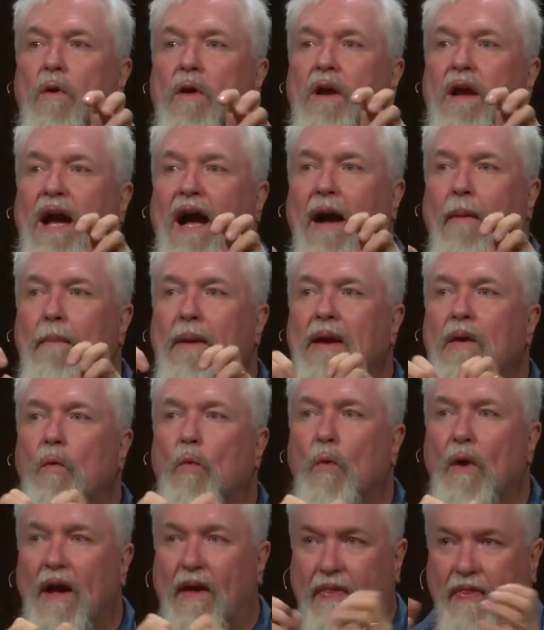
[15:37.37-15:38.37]

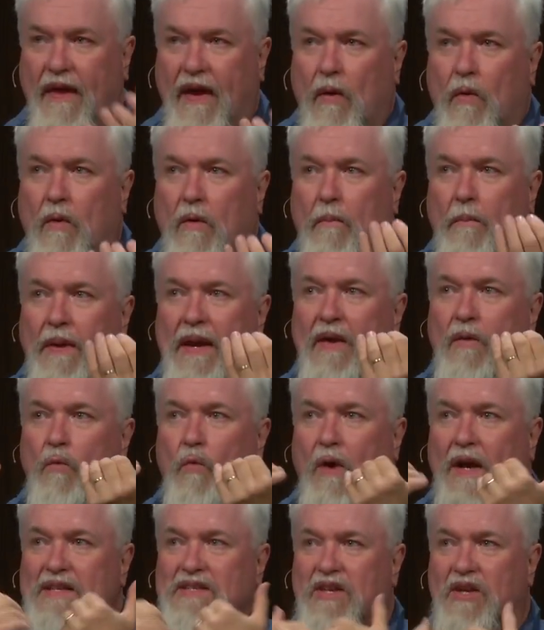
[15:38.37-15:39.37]
coming with. They were
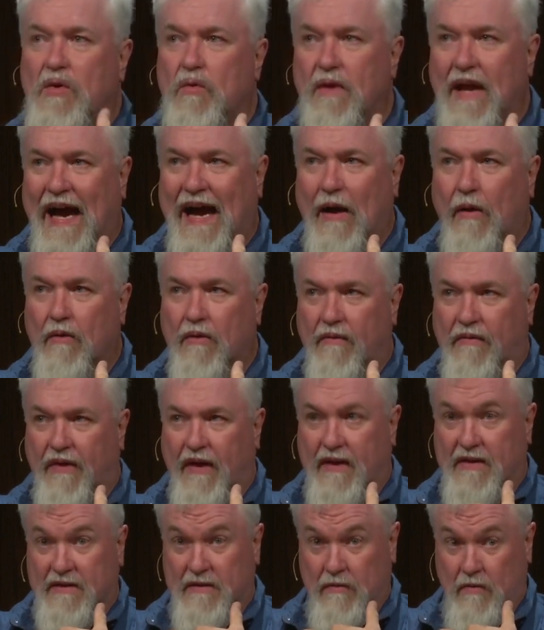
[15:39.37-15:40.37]
being rescued out of
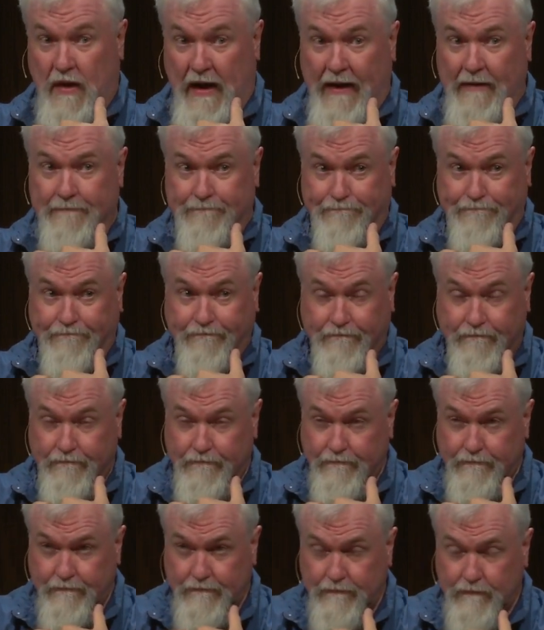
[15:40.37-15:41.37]
this, right?
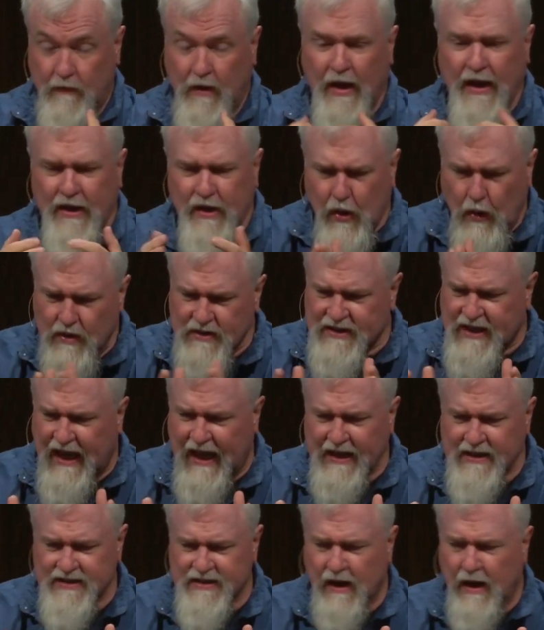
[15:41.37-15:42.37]
In Noah's
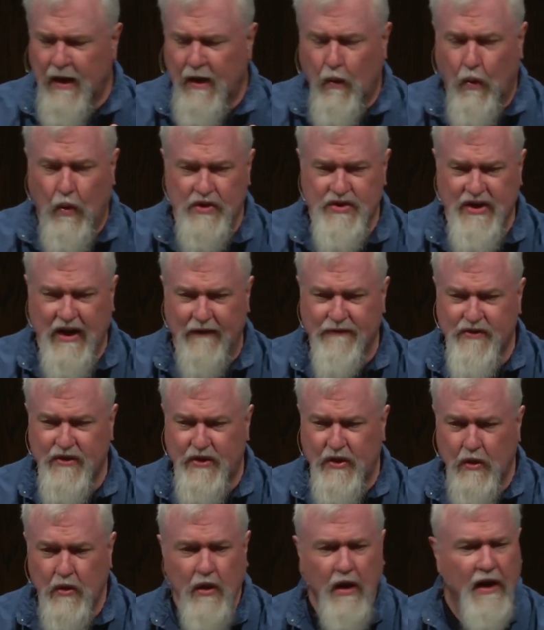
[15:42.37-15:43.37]
case, what'd you have to
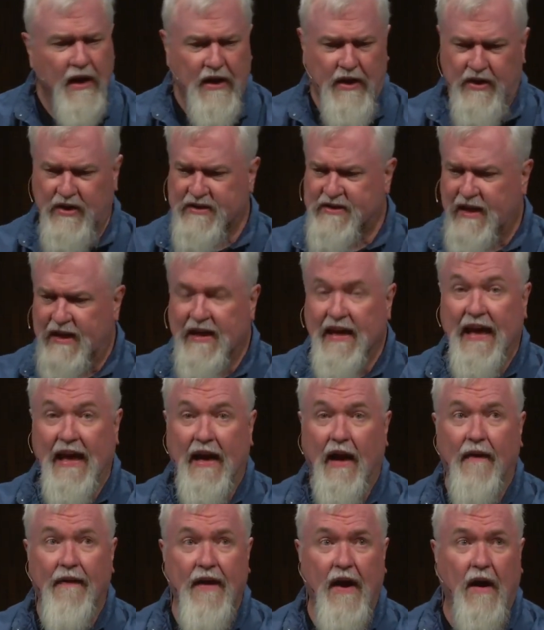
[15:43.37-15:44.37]
do? You just had to
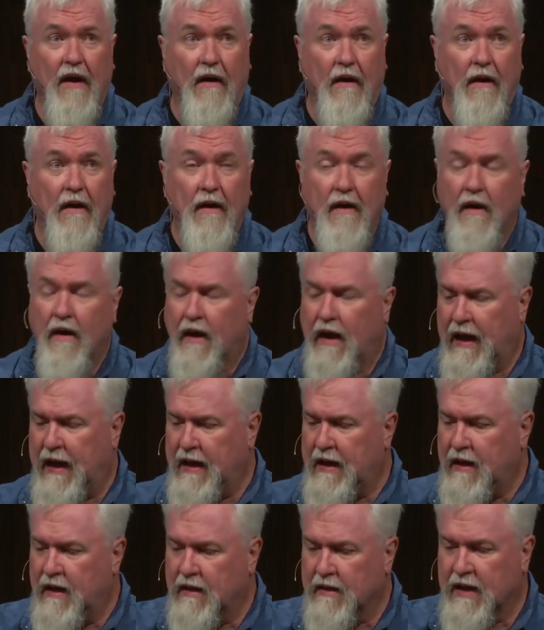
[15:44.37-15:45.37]
get on the ark.
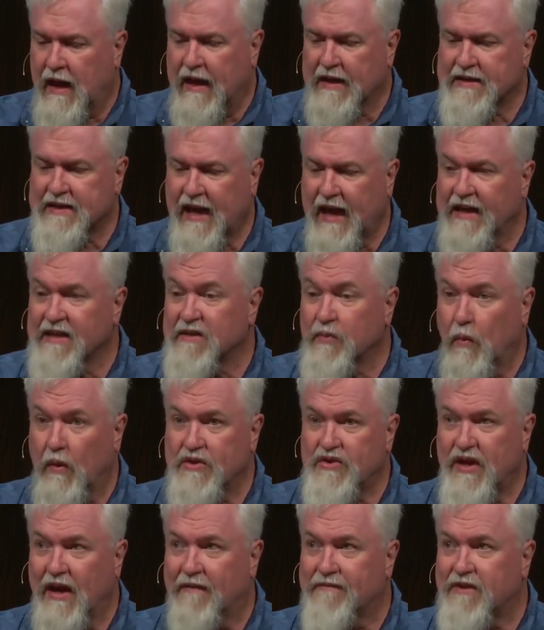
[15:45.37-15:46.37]
In Lot's case,
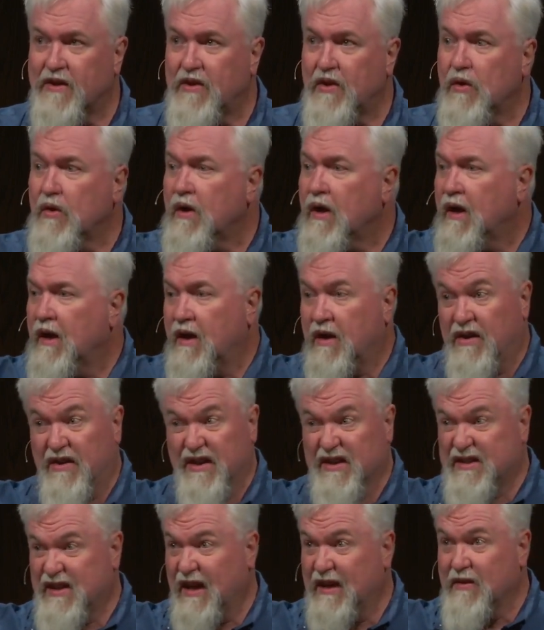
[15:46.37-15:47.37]
what'd you have to do? You
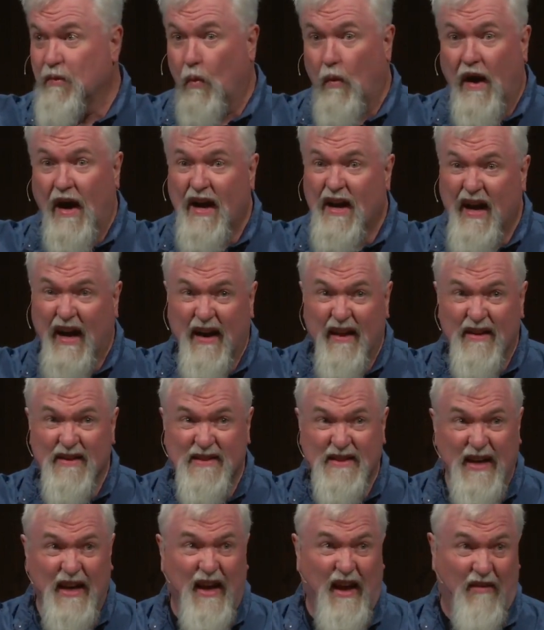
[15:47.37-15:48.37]
just had to walk out of the
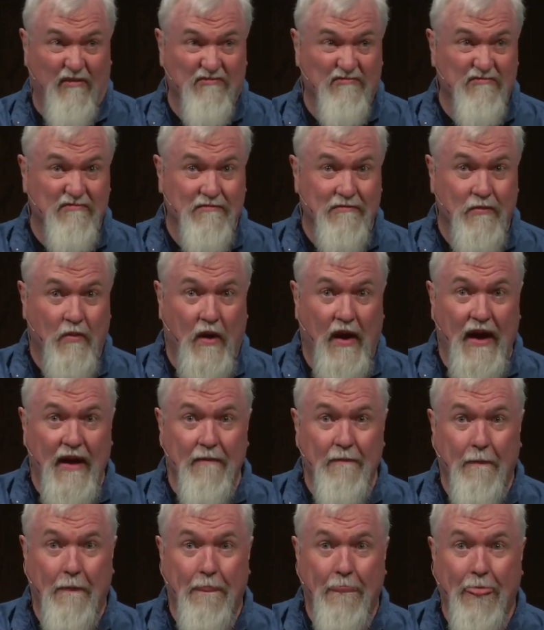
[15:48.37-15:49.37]
city, right?